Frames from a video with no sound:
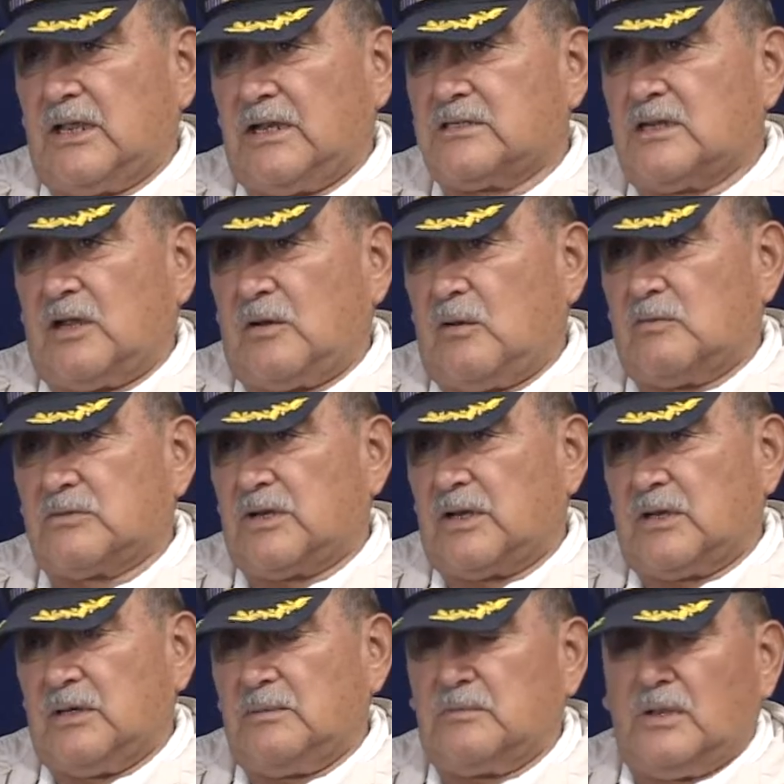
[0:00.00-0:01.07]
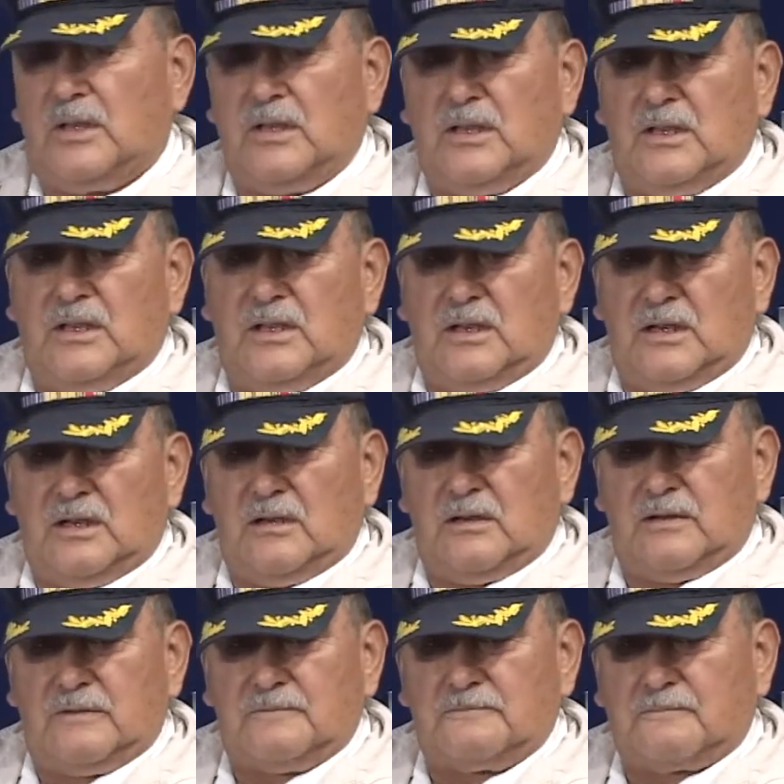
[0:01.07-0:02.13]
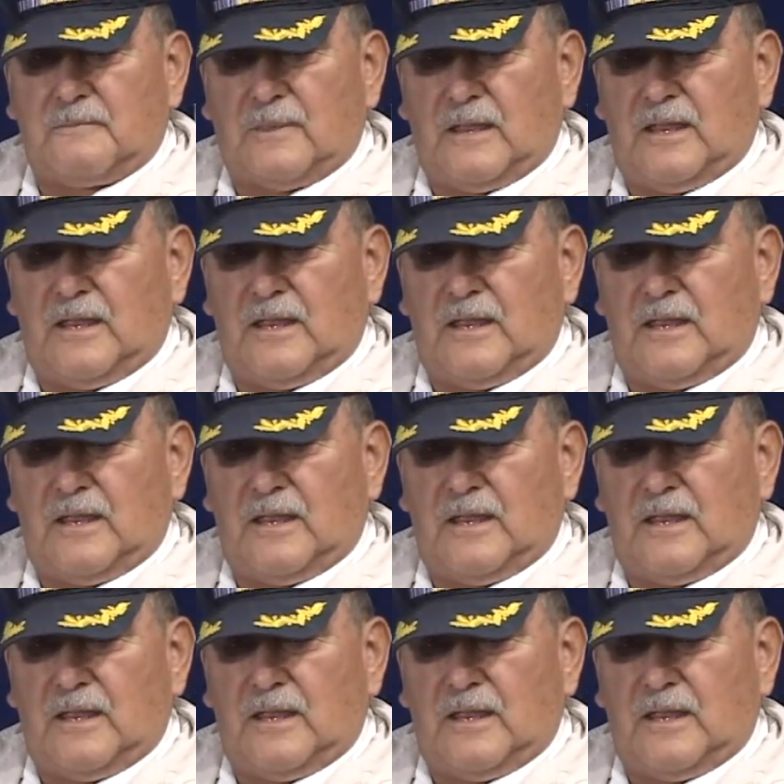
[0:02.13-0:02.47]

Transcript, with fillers: That's how close I come. Um,